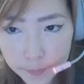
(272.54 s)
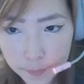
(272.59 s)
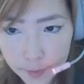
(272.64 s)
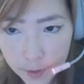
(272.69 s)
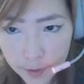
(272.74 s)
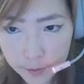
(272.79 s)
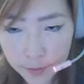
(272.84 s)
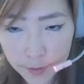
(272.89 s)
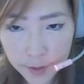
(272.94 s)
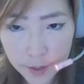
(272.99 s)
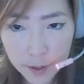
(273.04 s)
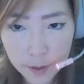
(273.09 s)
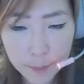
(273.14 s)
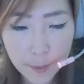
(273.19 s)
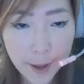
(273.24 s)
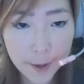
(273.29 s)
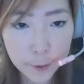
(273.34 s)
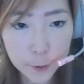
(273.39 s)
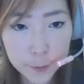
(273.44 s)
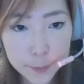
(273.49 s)
the
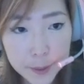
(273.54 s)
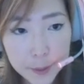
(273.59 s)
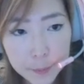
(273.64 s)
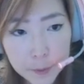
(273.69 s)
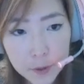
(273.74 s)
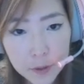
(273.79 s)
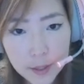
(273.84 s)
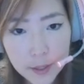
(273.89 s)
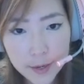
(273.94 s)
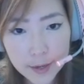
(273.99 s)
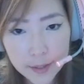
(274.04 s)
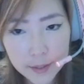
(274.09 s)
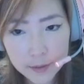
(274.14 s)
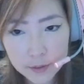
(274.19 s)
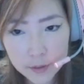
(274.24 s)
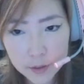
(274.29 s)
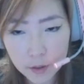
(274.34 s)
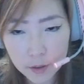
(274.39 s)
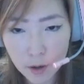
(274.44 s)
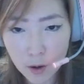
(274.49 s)
banner people,
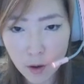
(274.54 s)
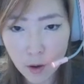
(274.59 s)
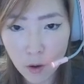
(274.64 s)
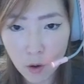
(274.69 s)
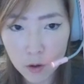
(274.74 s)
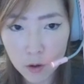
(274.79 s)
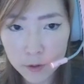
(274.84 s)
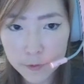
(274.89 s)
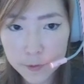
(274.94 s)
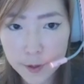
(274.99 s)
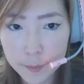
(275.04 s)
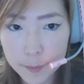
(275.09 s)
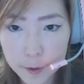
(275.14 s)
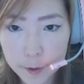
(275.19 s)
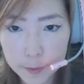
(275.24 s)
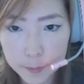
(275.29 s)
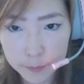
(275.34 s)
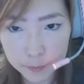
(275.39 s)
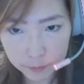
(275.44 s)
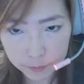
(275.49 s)
and all of them
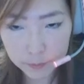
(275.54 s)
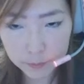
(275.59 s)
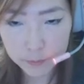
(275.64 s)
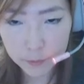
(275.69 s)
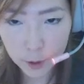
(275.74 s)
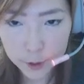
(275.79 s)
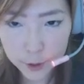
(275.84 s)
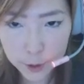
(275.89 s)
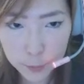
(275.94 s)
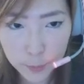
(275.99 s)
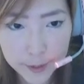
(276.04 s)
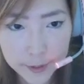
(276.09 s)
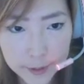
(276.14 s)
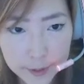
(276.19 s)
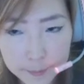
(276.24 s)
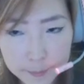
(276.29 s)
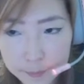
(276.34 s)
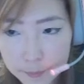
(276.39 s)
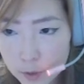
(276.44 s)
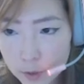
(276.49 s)
are
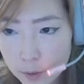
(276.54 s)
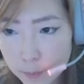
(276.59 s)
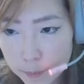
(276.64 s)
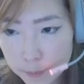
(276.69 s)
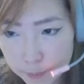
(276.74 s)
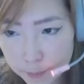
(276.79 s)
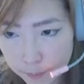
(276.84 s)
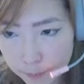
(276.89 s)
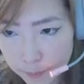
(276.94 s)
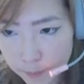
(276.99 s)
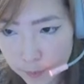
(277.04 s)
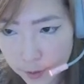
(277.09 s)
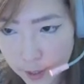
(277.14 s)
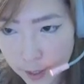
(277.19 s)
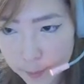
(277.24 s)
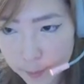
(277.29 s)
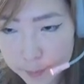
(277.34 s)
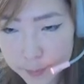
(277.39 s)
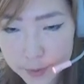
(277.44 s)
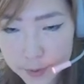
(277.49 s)
sweaty. The
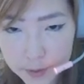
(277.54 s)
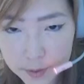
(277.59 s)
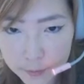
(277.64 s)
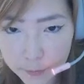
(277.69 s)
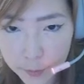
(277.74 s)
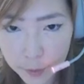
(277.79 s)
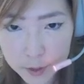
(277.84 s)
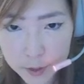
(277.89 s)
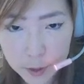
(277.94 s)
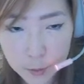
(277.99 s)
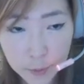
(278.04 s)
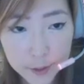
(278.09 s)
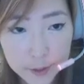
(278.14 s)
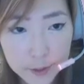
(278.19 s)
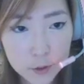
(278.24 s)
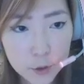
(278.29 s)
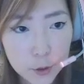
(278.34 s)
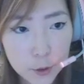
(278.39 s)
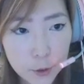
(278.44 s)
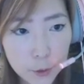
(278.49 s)
cape is very
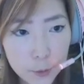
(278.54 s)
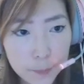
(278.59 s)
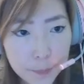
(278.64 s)
sweaty too.